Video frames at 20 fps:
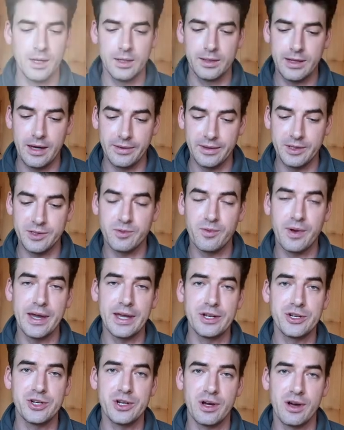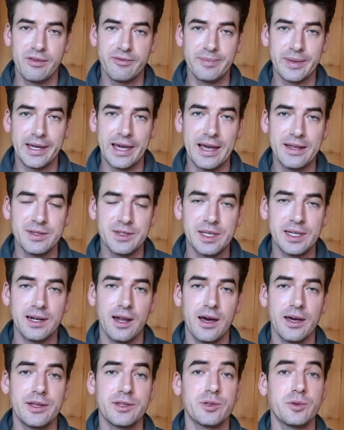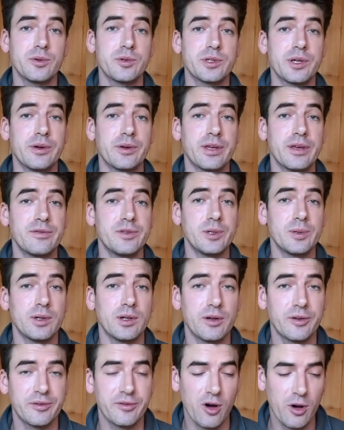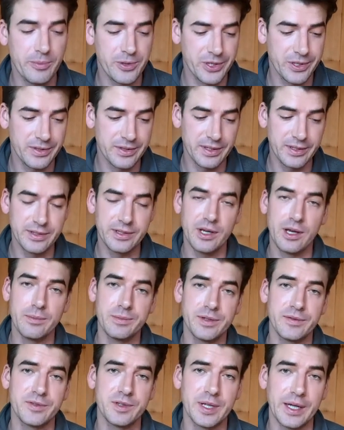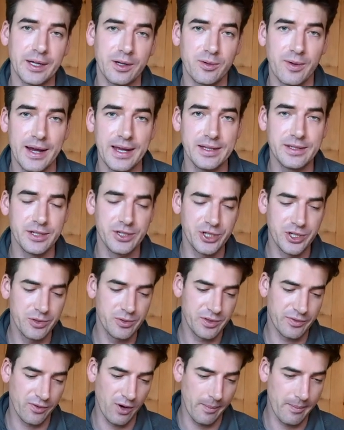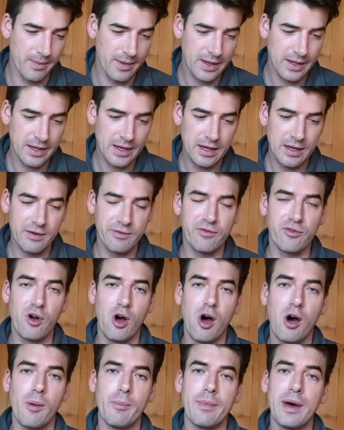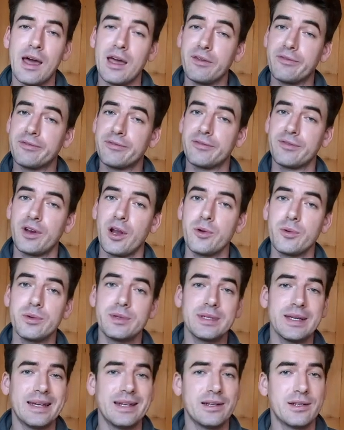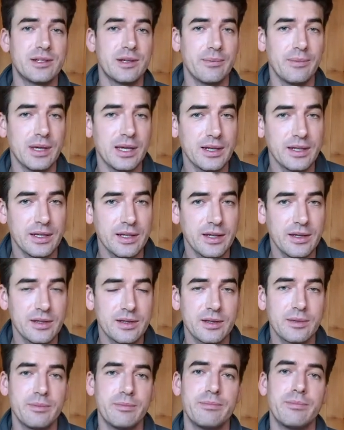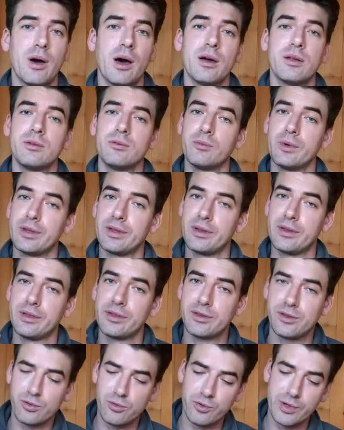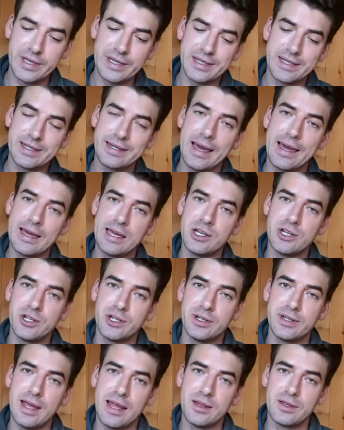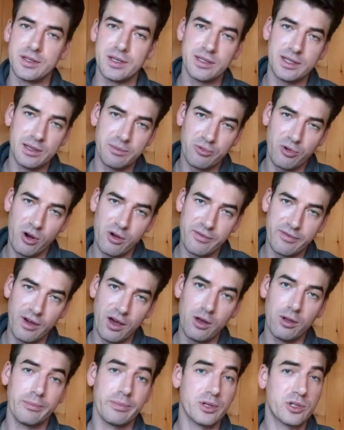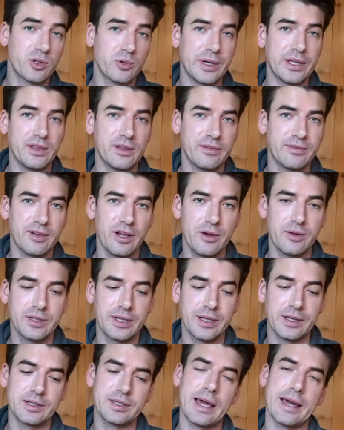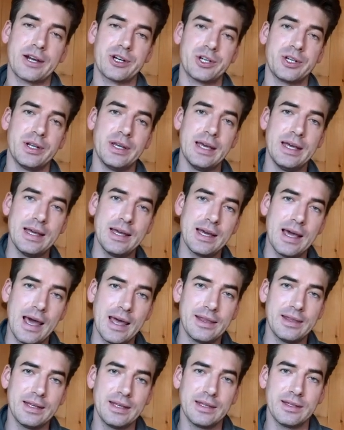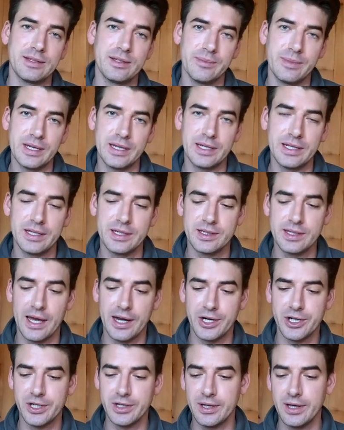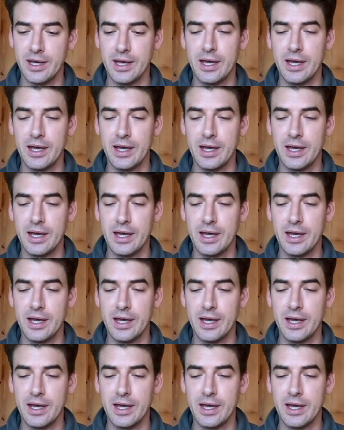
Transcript: Now, this range of McKenzie lines also gives you a lot of options in terms of sink rate to choose from, from a float intermediate, but with a three-stage density profile between the floating section and the intermediate section,